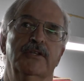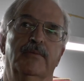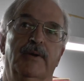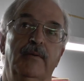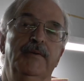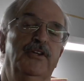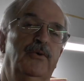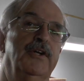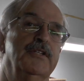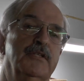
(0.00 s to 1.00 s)
would probably be the
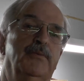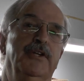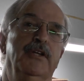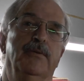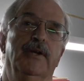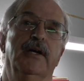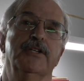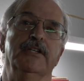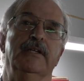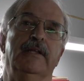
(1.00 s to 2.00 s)
quickest to put into production.